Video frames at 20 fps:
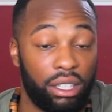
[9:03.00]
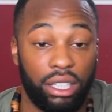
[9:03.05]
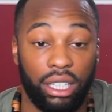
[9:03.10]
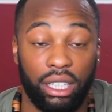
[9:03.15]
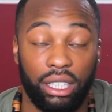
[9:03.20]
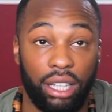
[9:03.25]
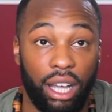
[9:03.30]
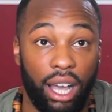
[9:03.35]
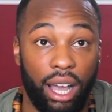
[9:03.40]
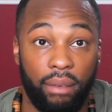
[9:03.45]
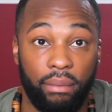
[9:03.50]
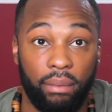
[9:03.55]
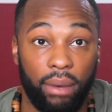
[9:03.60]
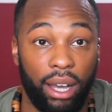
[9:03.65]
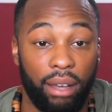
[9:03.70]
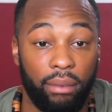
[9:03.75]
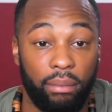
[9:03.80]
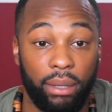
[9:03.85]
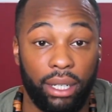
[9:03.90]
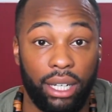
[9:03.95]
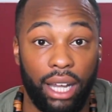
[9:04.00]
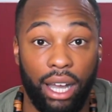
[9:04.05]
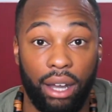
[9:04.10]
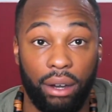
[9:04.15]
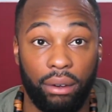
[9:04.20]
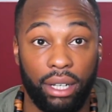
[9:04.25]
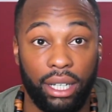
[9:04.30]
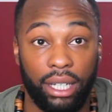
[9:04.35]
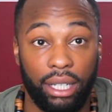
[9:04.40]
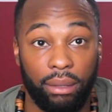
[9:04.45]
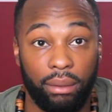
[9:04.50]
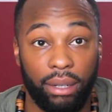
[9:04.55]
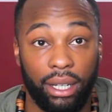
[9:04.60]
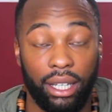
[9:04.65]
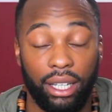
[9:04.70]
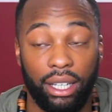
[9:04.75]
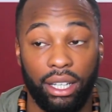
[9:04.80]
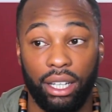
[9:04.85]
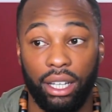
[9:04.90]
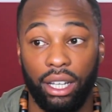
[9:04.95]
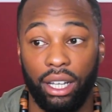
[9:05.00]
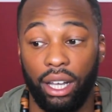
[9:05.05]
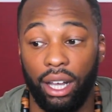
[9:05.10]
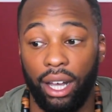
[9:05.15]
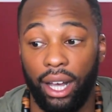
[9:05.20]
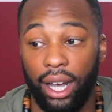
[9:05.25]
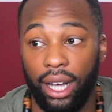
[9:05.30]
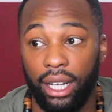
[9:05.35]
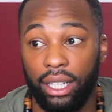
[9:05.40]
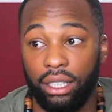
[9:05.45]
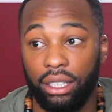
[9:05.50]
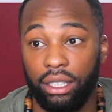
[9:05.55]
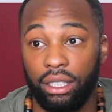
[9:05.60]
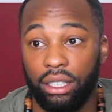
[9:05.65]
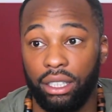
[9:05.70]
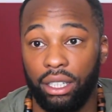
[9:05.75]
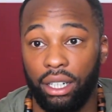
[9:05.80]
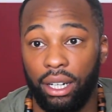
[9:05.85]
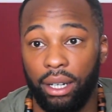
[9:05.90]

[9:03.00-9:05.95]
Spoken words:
years that I've been out anyway, and